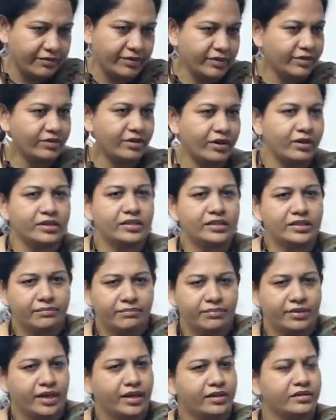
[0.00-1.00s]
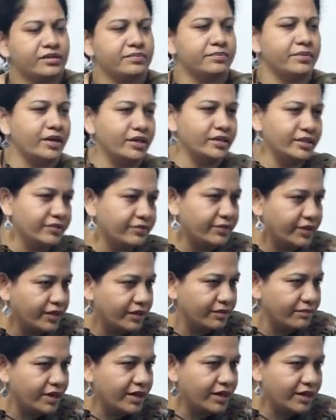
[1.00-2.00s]
you know, not simply anthropology for
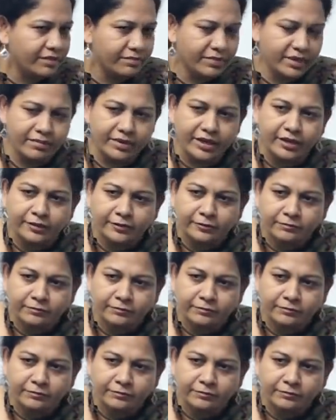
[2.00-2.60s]
that matter, maybe you,